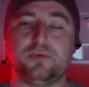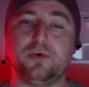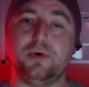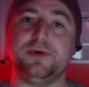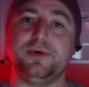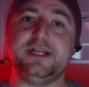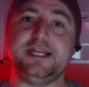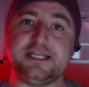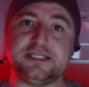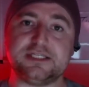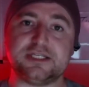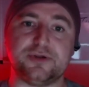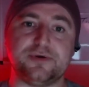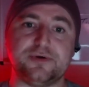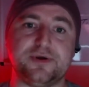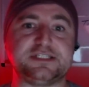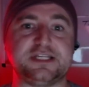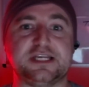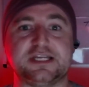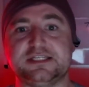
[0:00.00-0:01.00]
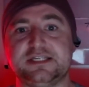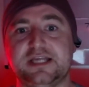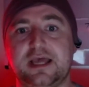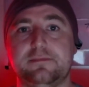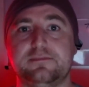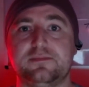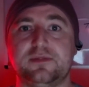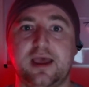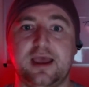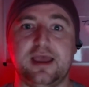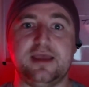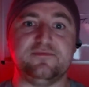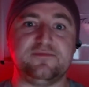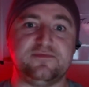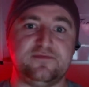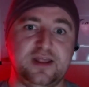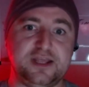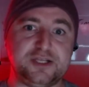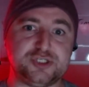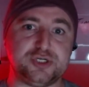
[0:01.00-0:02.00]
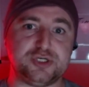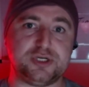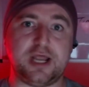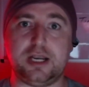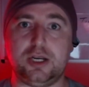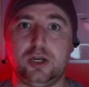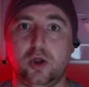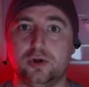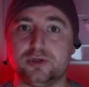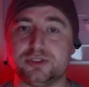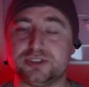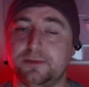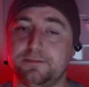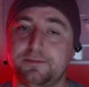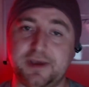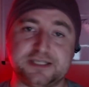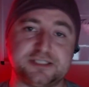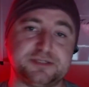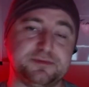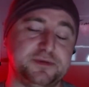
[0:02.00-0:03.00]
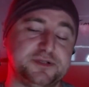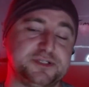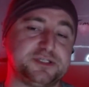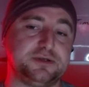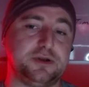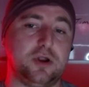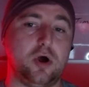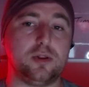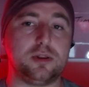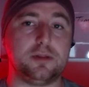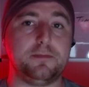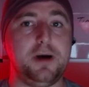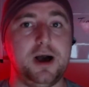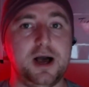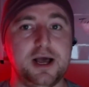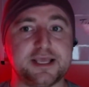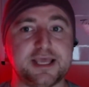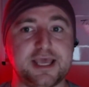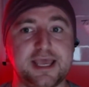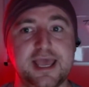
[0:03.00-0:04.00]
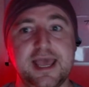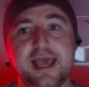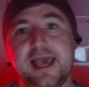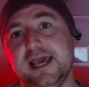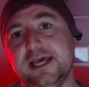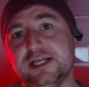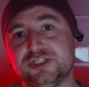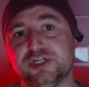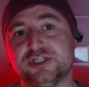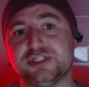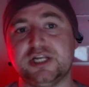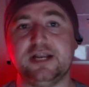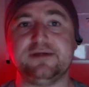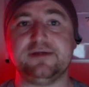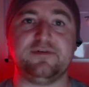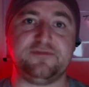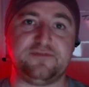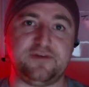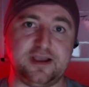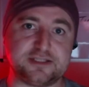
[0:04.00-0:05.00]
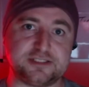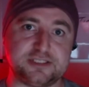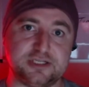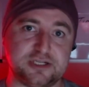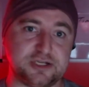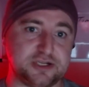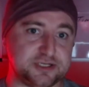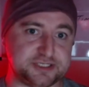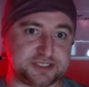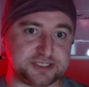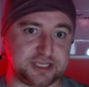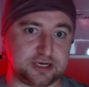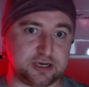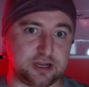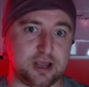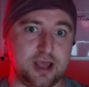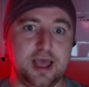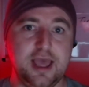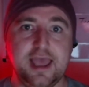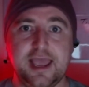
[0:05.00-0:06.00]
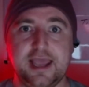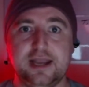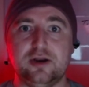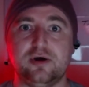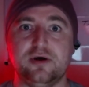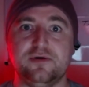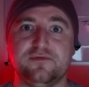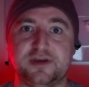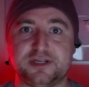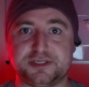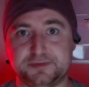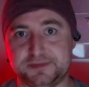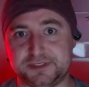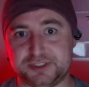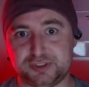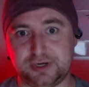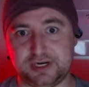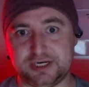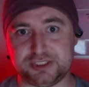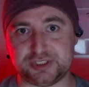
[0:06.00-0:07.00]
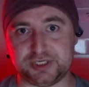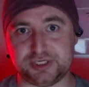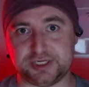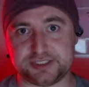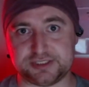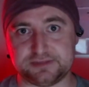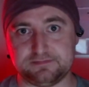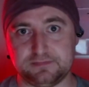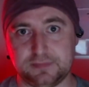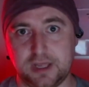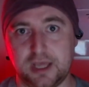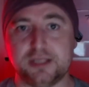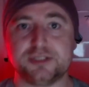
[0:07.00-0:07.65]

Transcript: So what we need to do is accept that inflation and long-term pessimism on the market is just another factor to consider in our investment strategies.